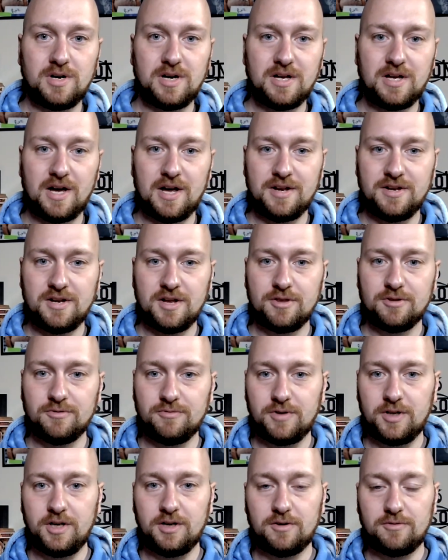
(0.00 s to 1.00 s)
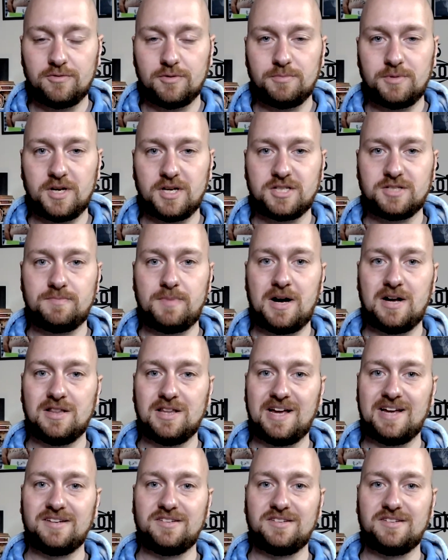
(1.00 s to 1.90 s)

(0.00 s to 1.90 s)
another video from Tech Spotlight.